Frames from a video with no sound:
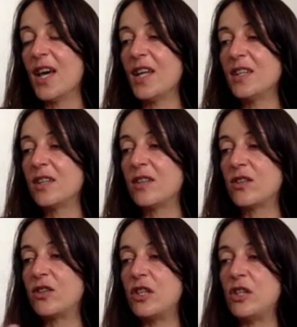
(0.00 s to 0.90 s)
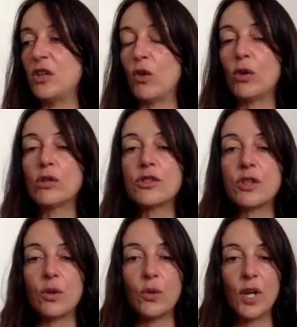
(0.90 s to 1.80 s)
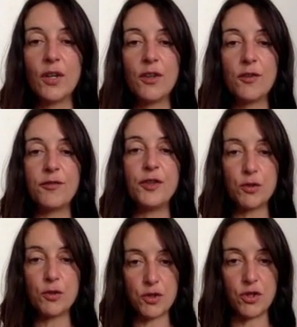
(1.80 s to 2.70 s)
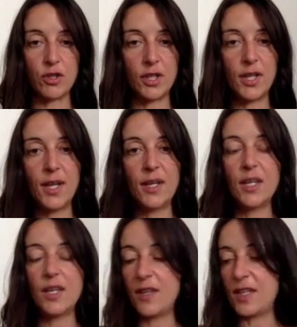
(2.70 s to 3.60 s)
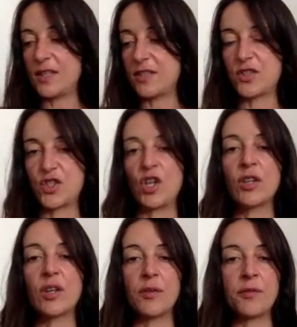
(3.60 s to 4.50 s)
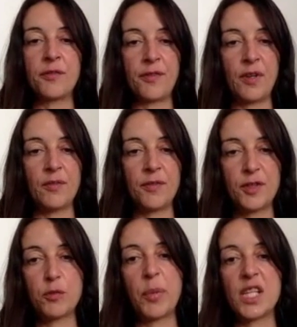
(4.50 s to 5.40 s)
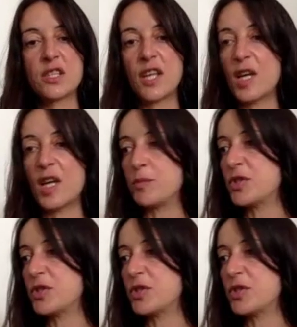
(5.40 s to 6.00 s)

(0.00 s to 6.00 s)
and see also the future in this chunk of space-time.